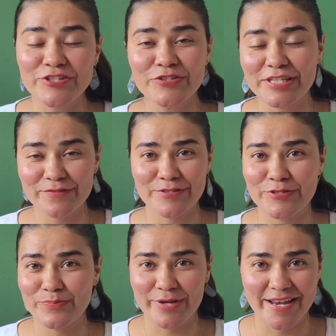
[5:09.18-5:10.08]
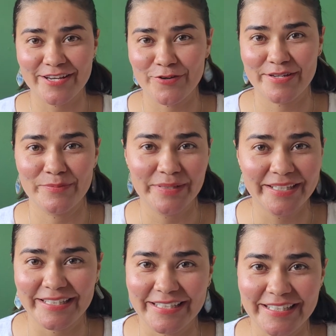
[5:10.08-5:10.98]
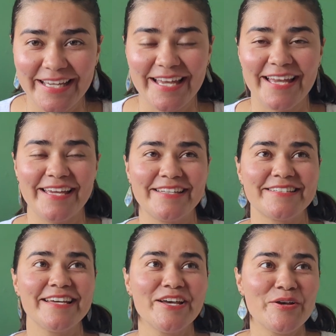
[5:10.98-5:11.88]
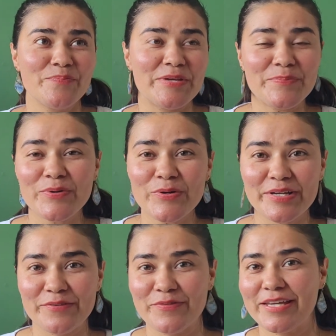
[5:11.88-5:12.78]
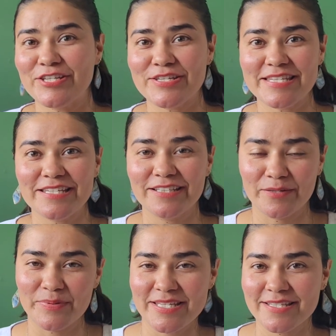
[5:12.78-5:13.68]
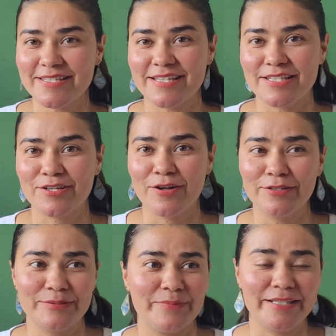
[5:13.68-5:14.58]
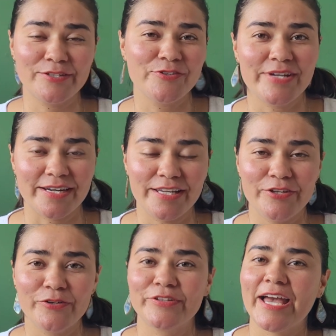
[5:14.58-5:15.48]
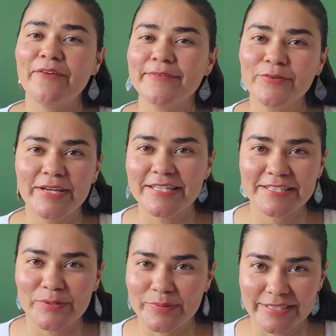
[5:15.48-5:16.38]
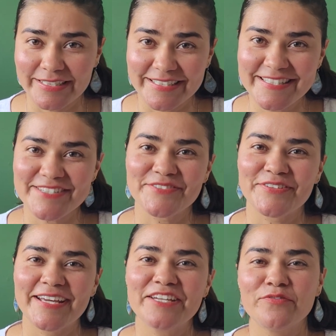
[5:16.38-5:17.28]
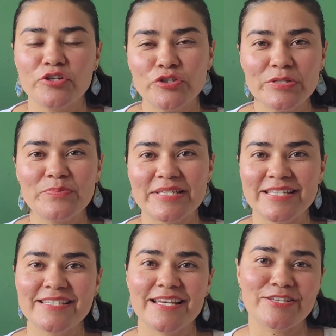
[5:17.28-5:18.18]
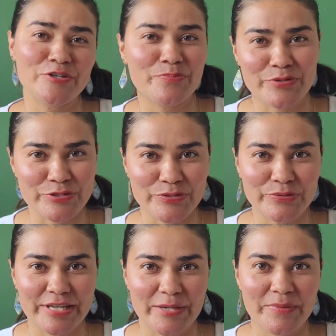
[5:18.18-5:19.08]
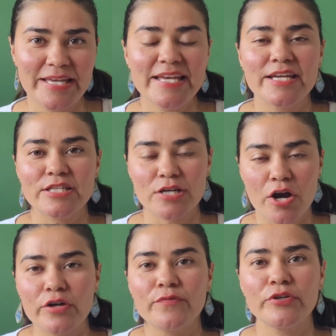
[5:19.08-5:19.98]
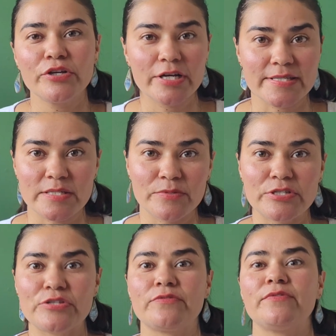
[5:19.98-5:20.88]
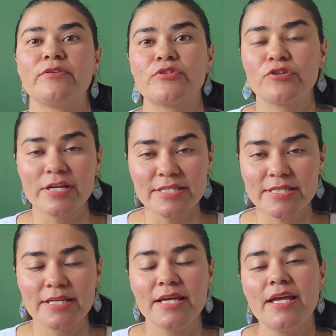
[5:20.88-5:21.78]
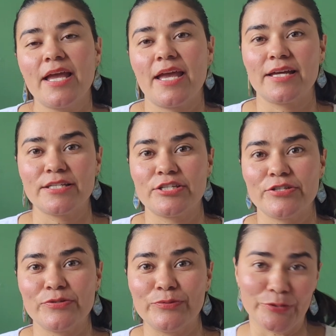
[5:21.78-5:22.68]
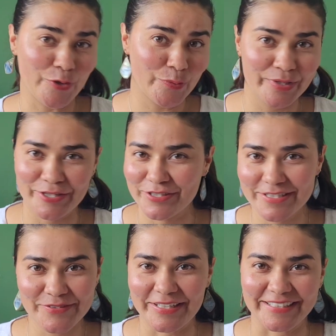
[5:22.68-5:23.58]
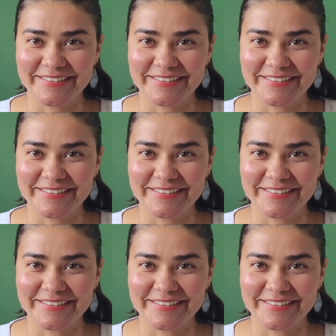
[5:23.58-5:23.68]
gives you brand credibility, and people, if they just see a business that's called Maricruz Carrillo, they have no idea what it is, right? If you're doing business as your personal name, it's hard for your customers to feel trust and to know what you're doing.